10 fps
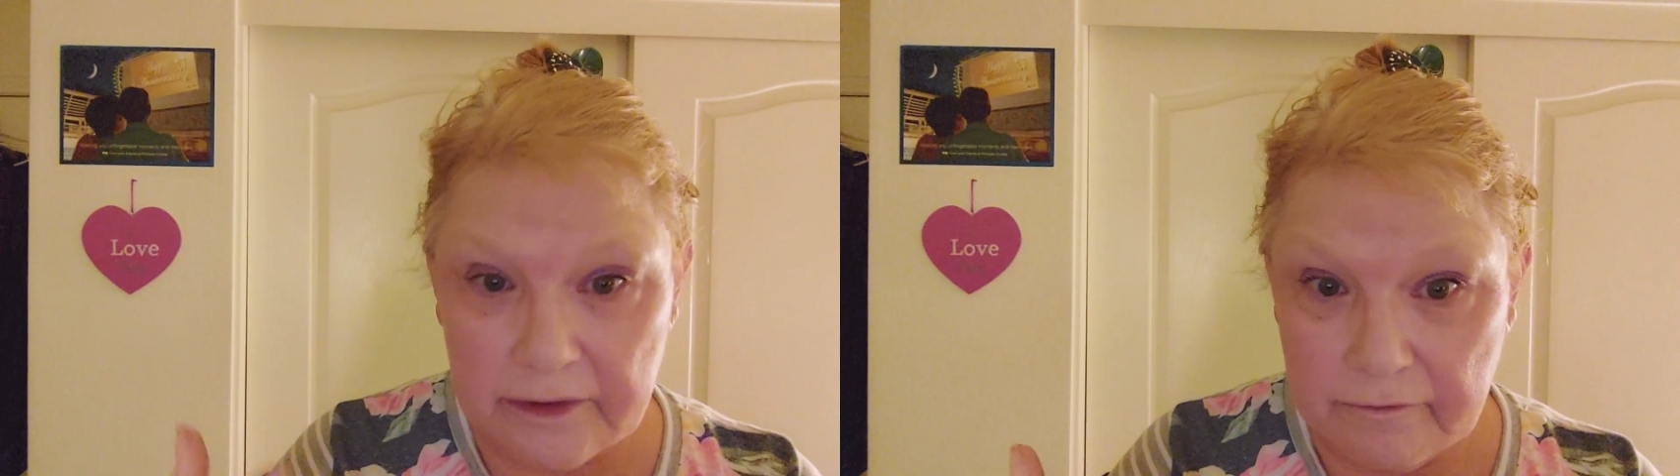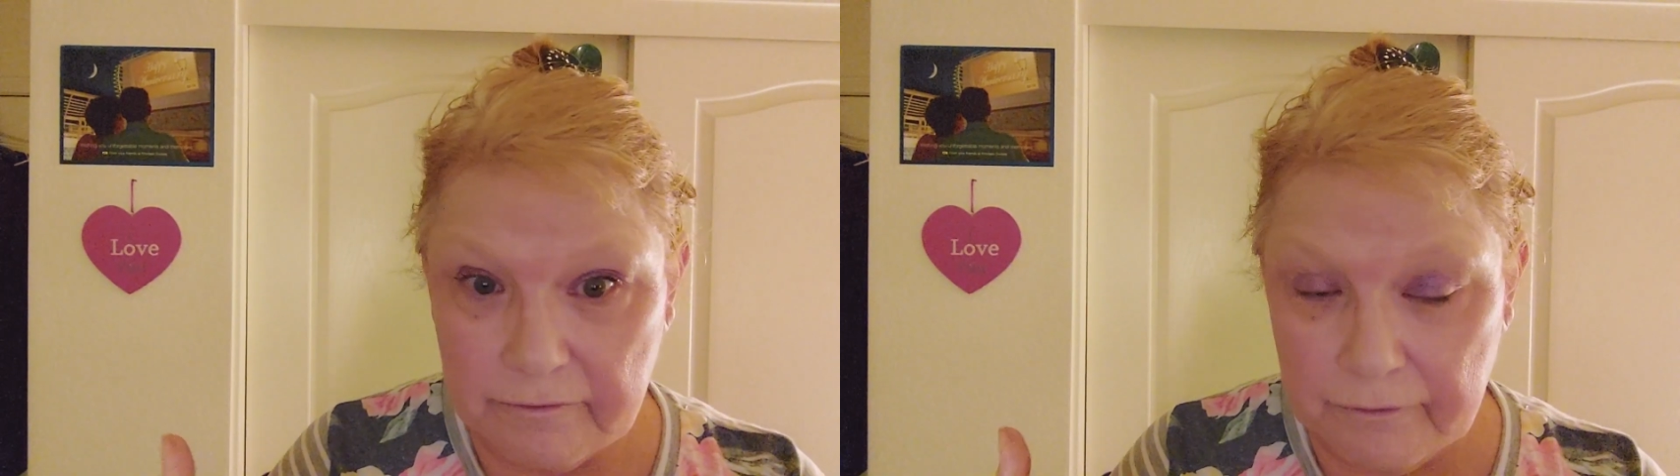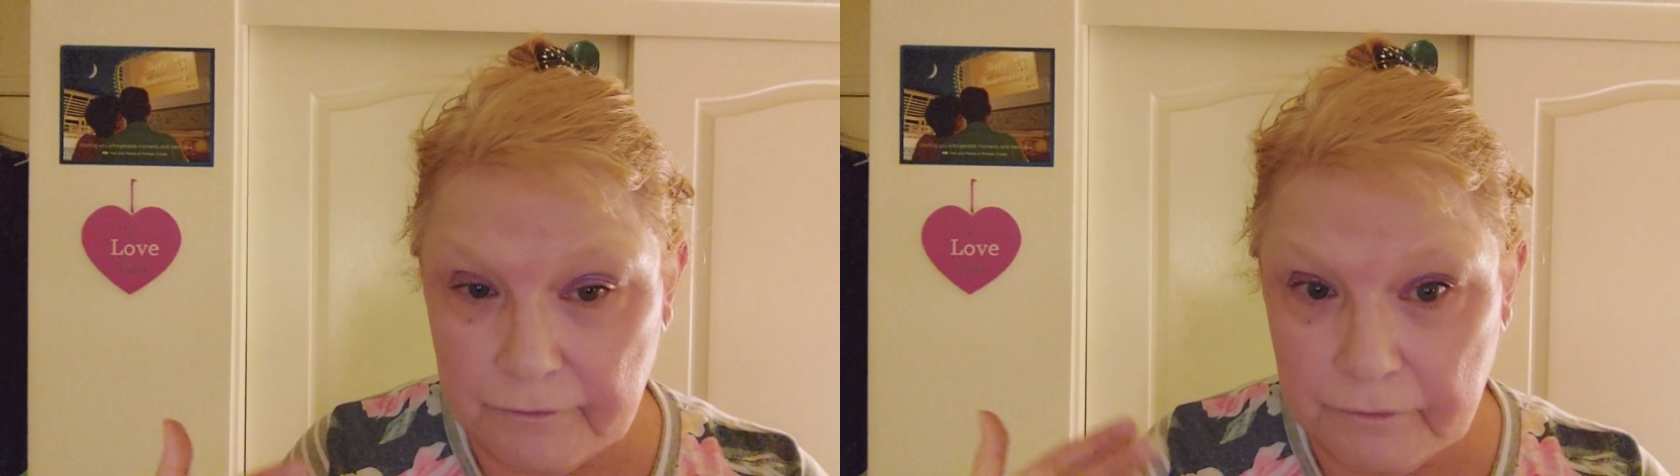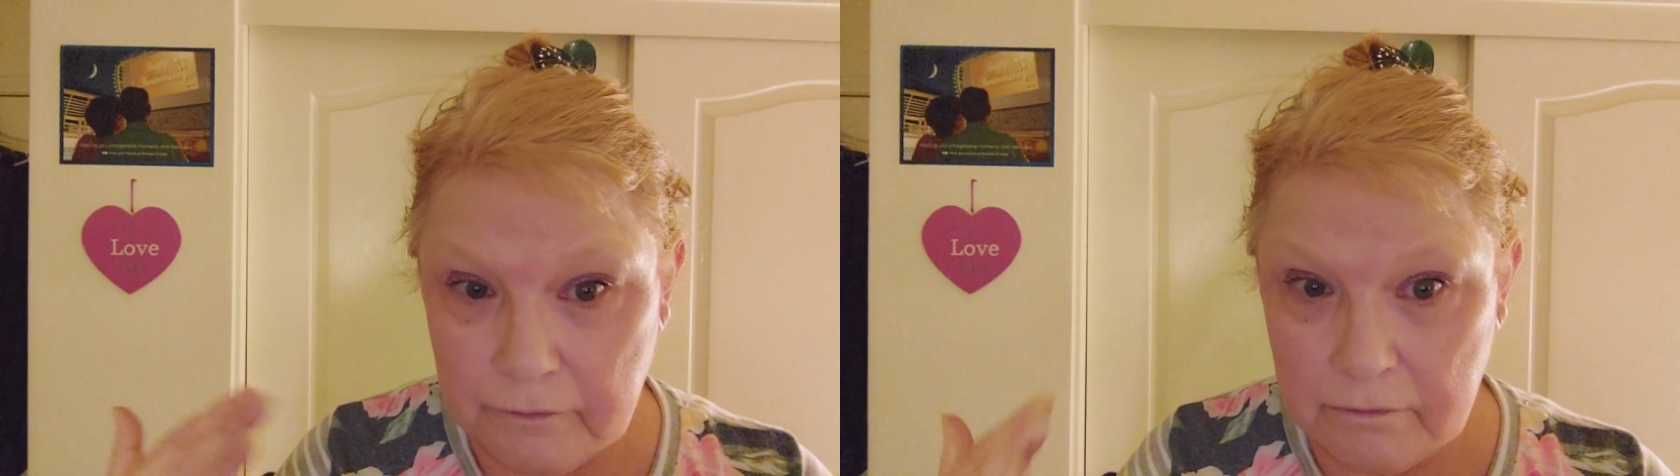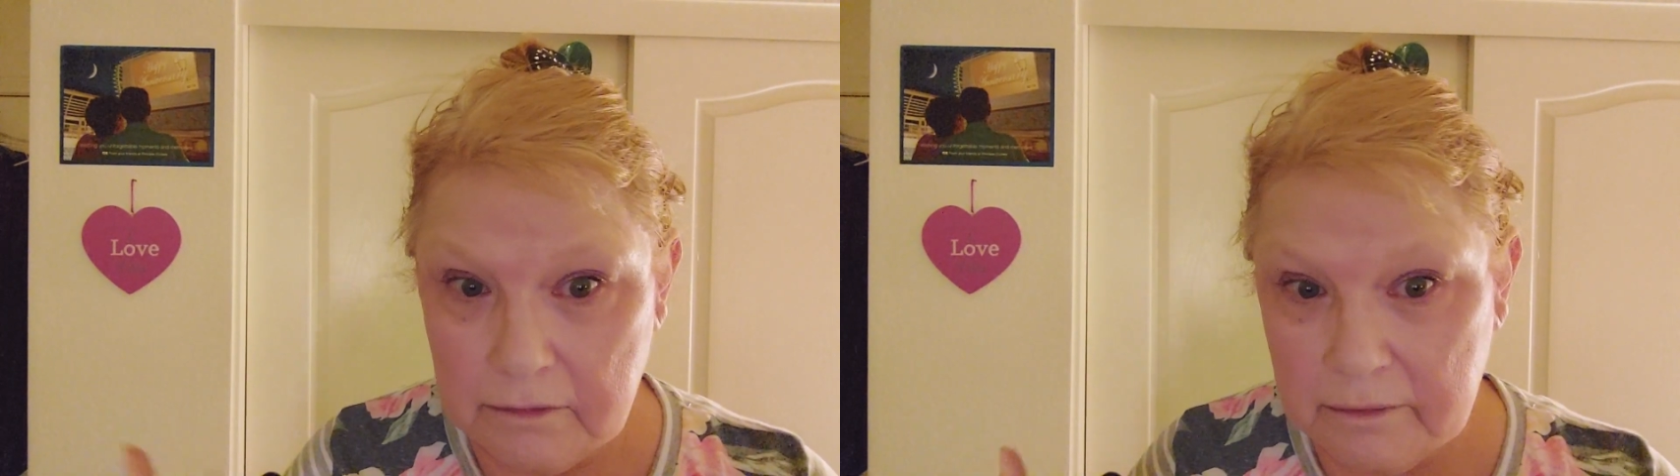of
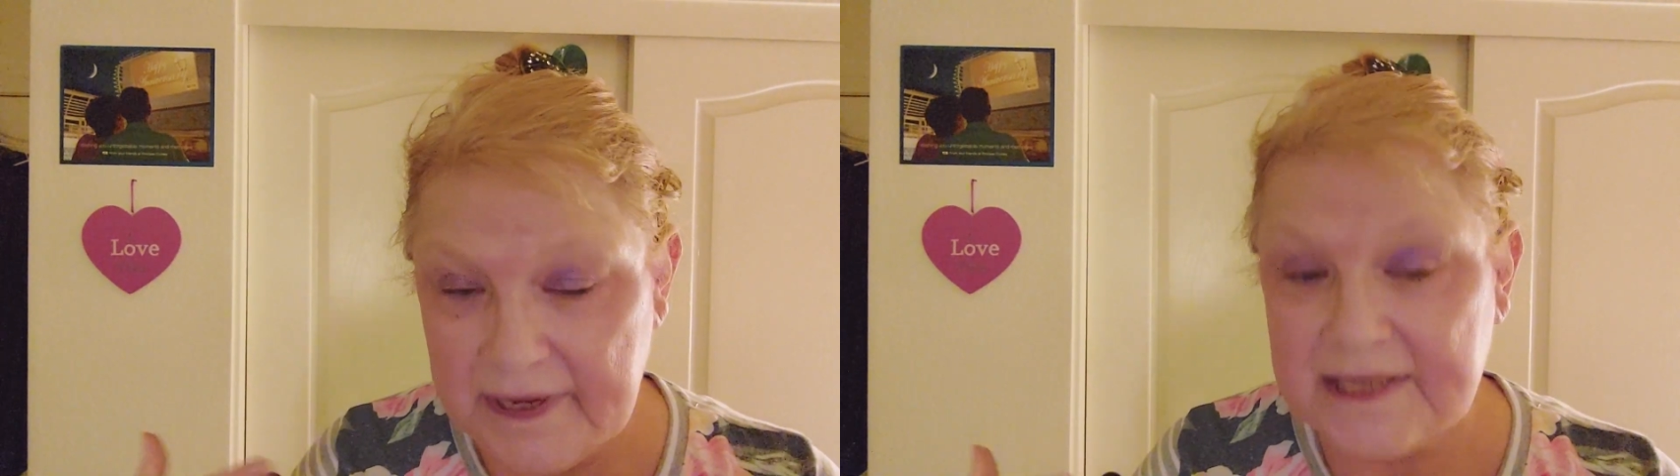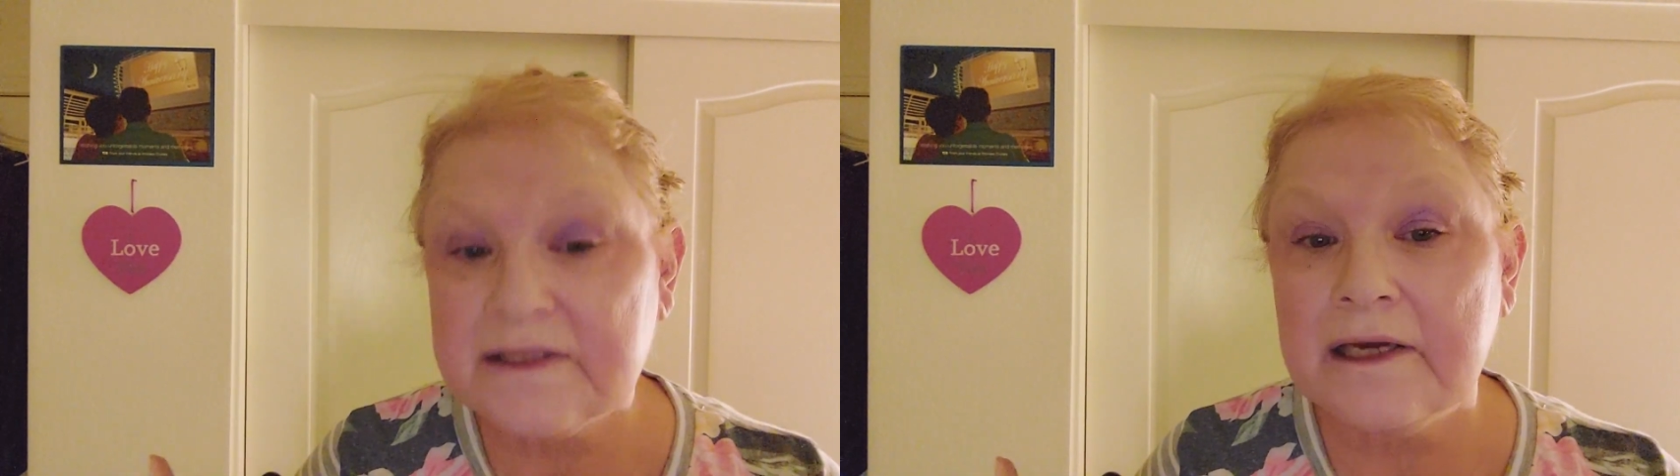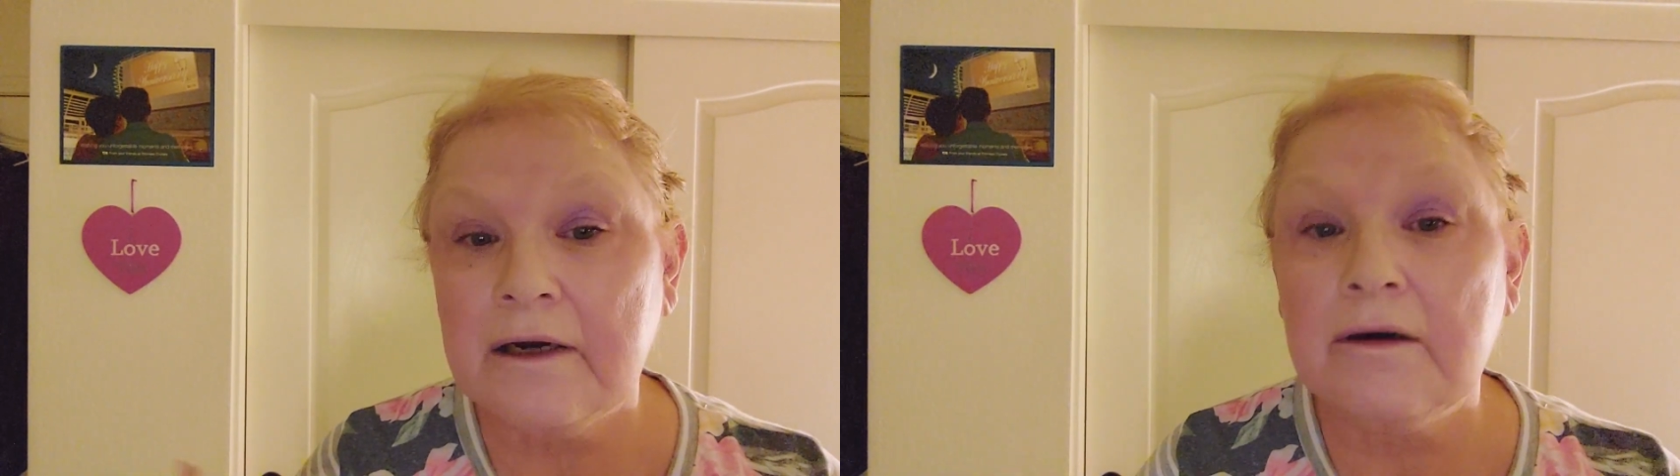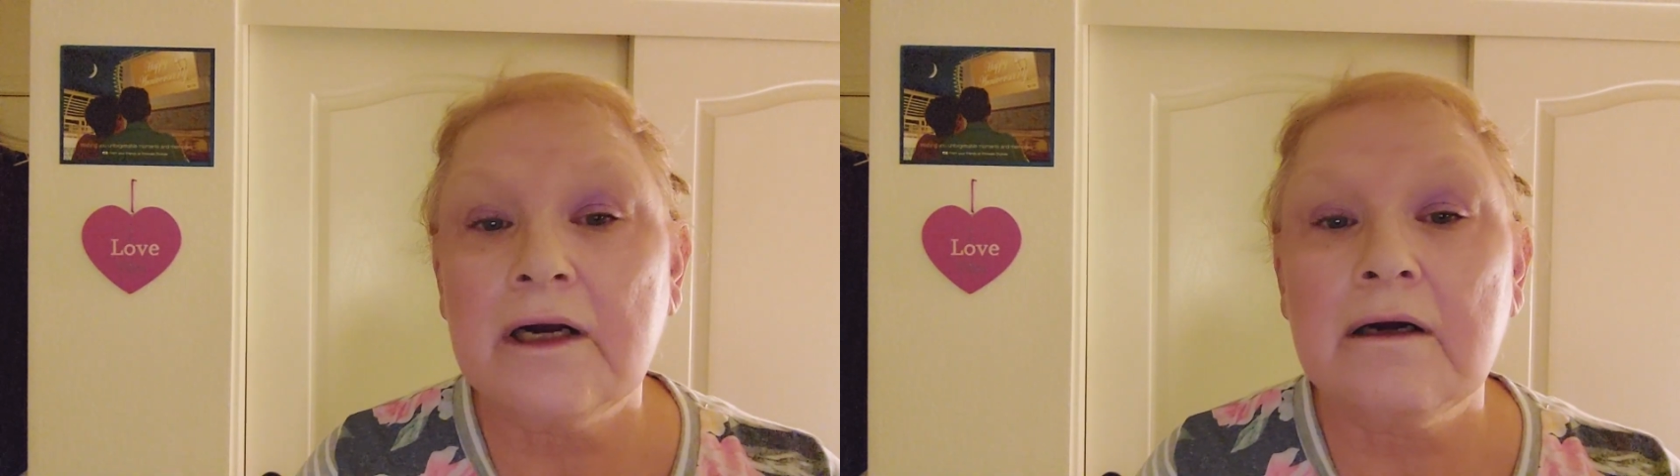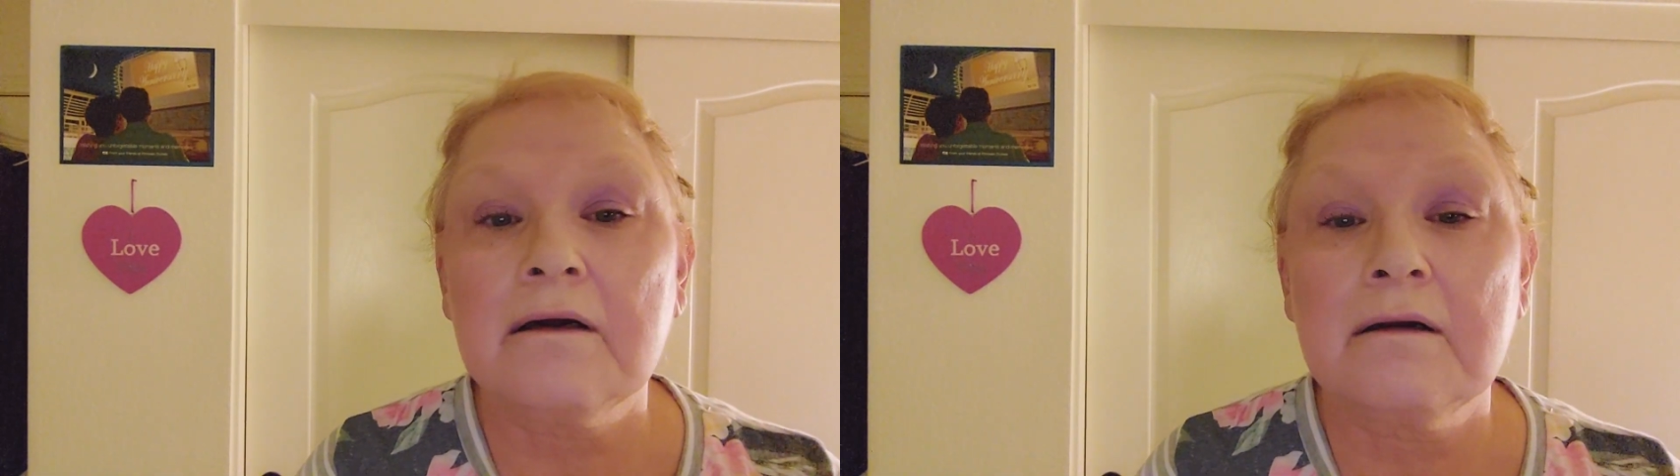the
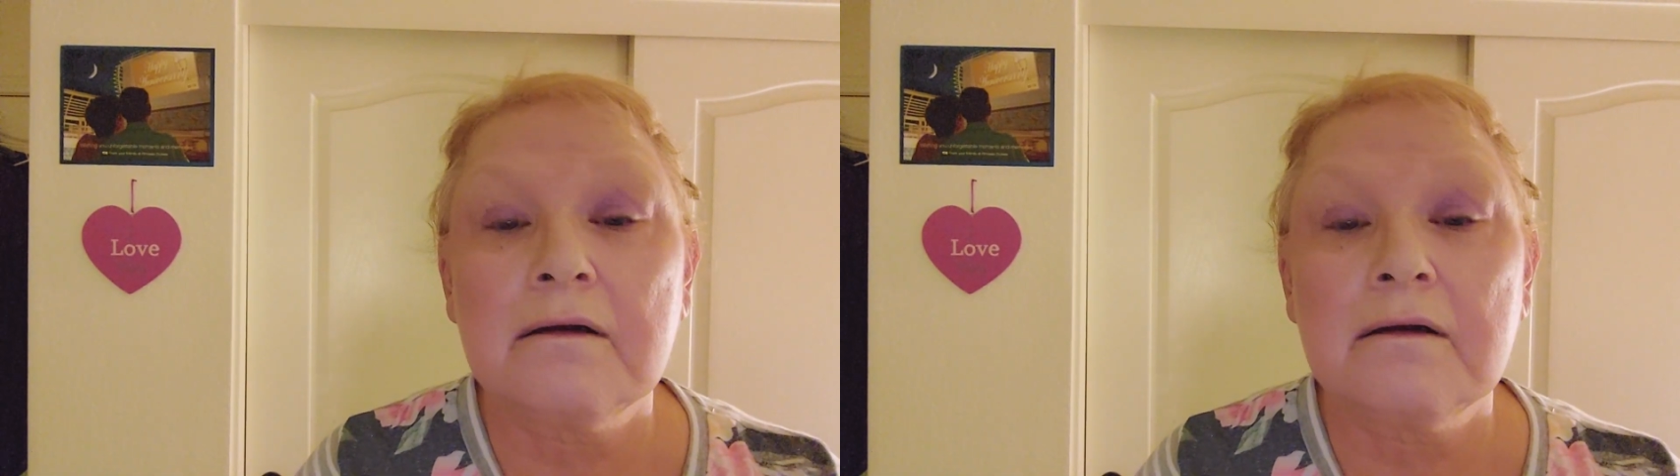mascara